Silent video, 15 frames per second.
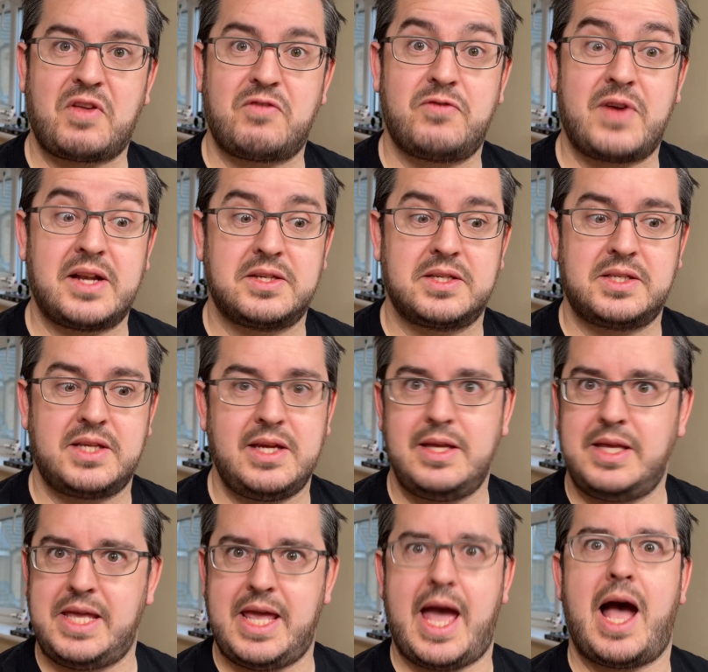fantasy,
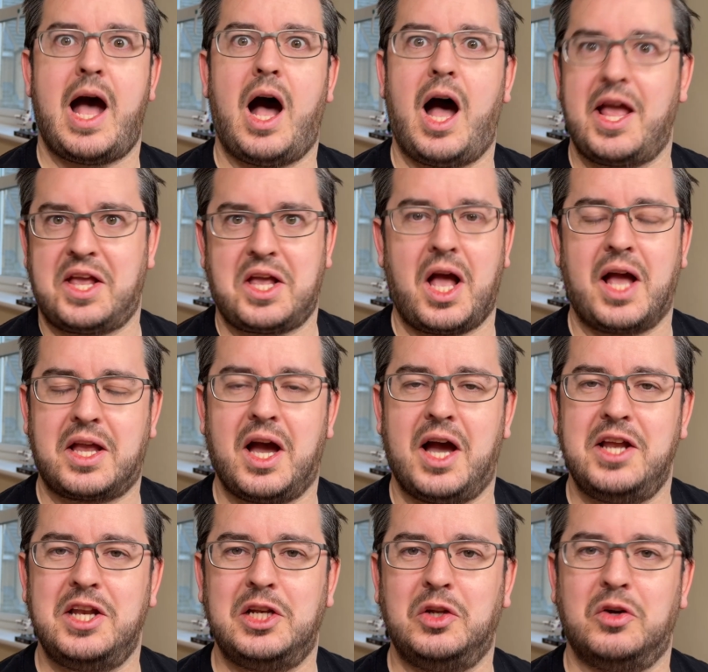yeah, I
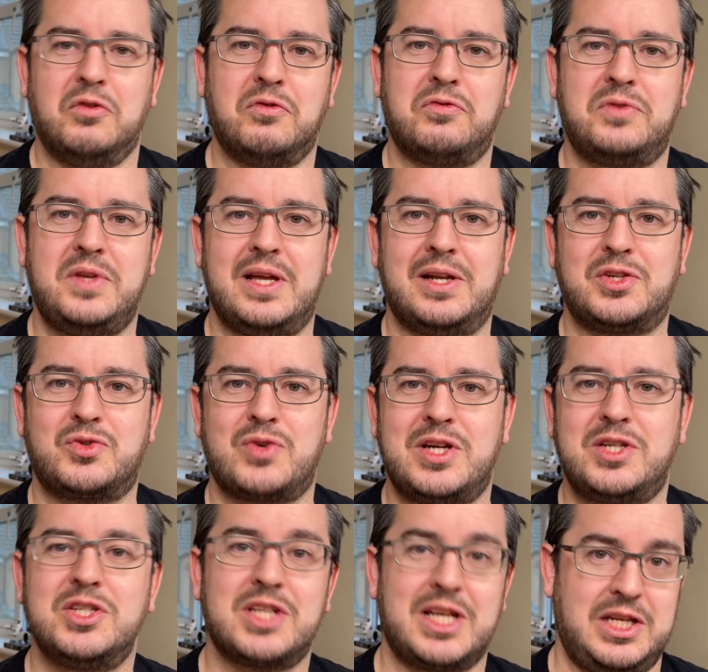kind of love the
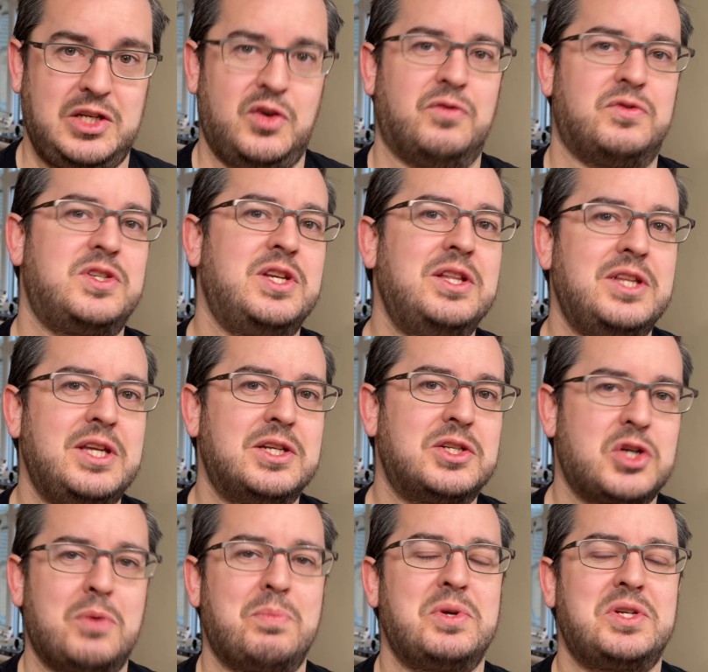illustrations. I love seeing the
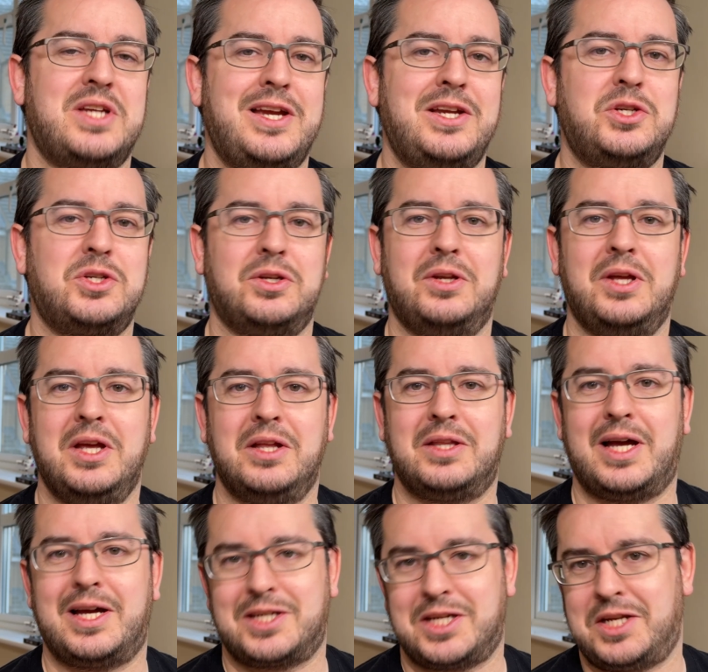interpretation
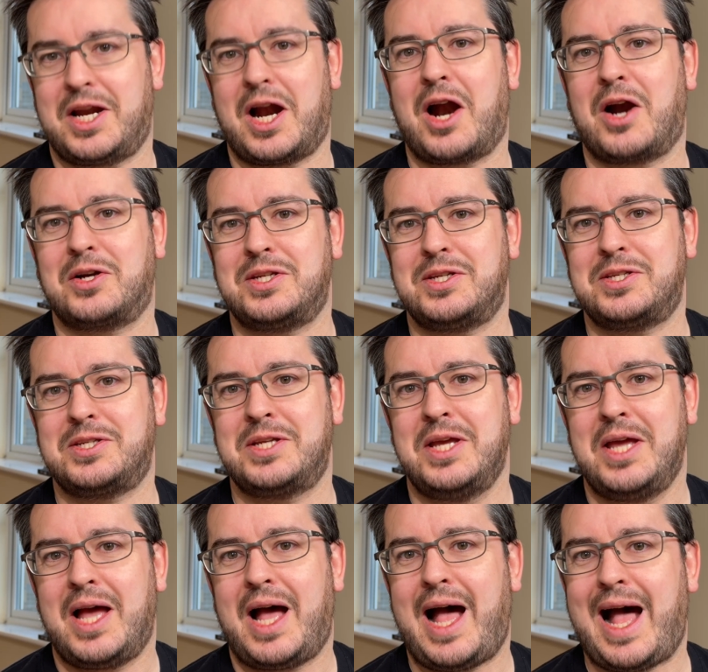that an artist
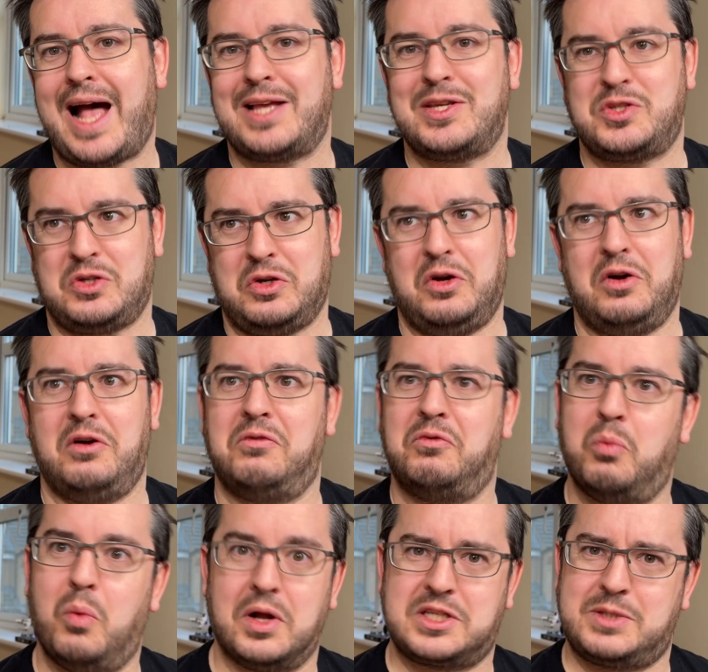has
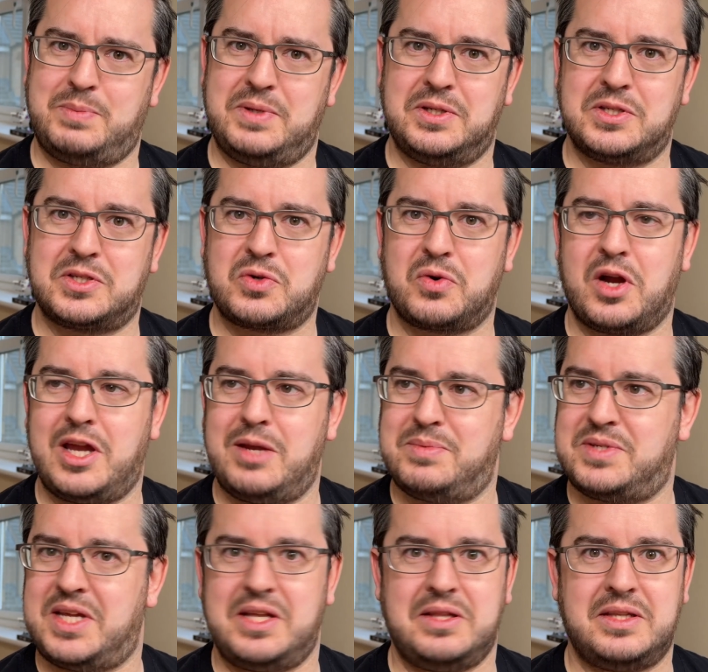of what's been
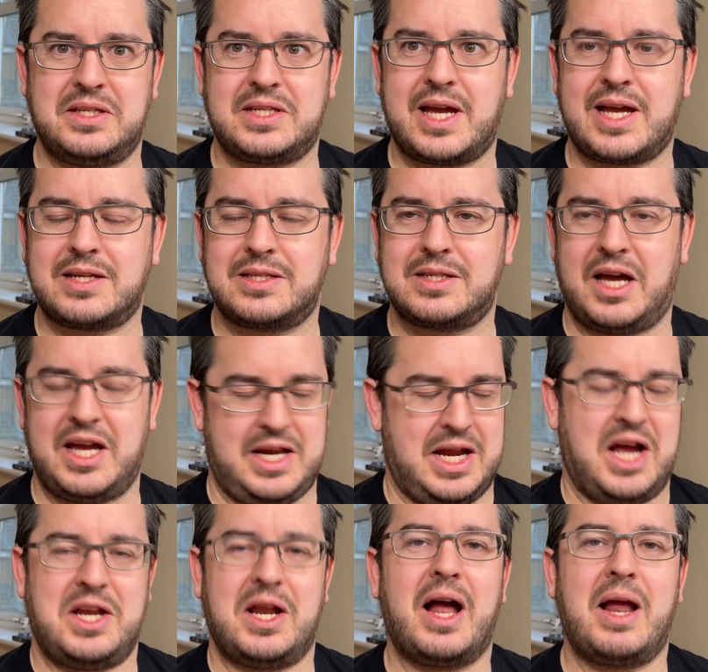described in the text.
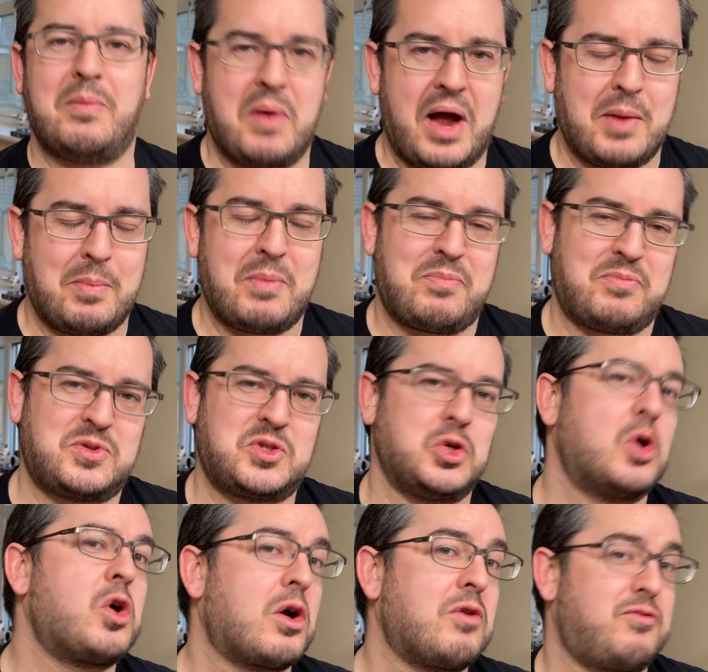I'm a
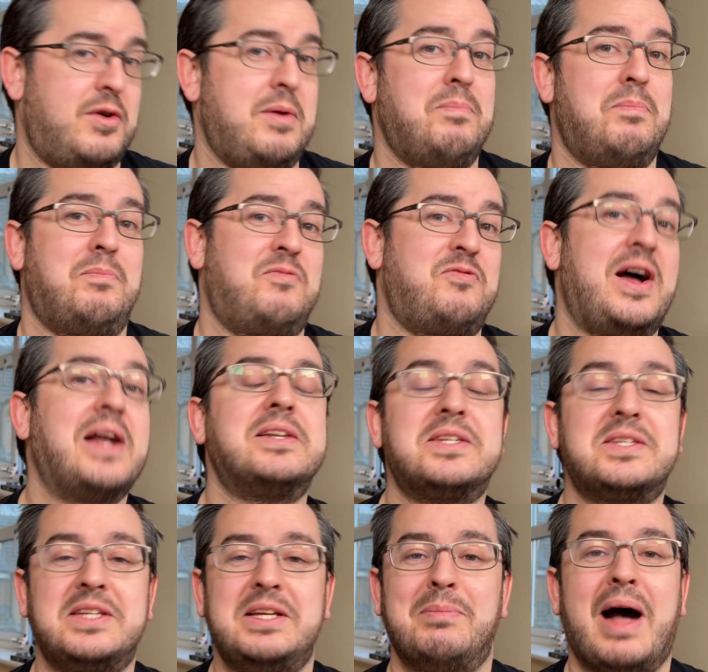sucker for a
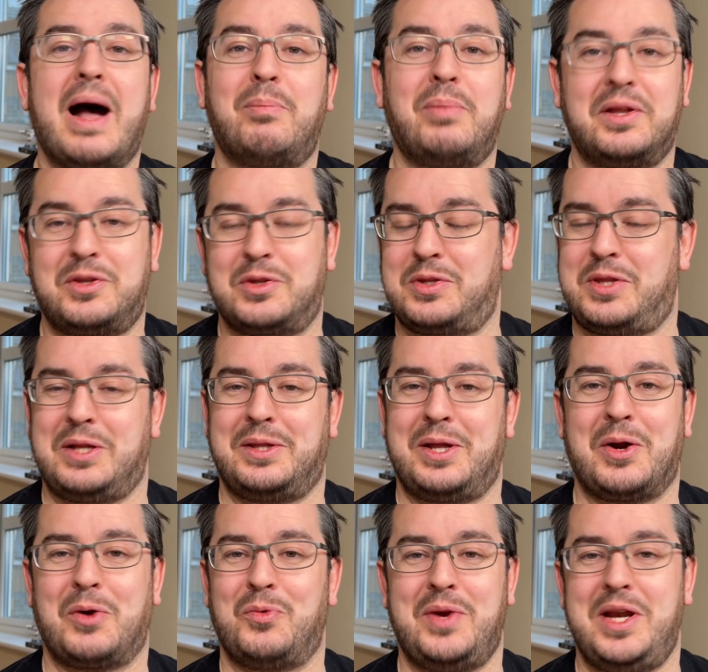fantasy map. I think
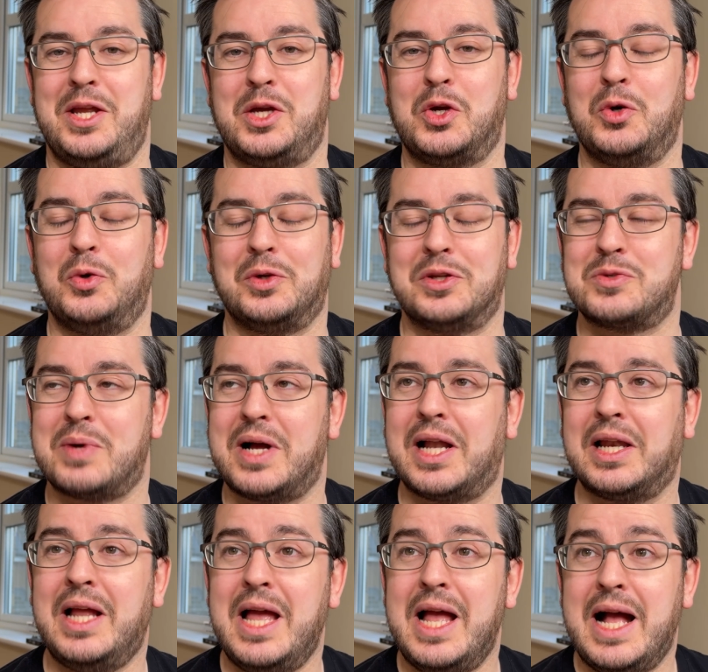they're really cool as well.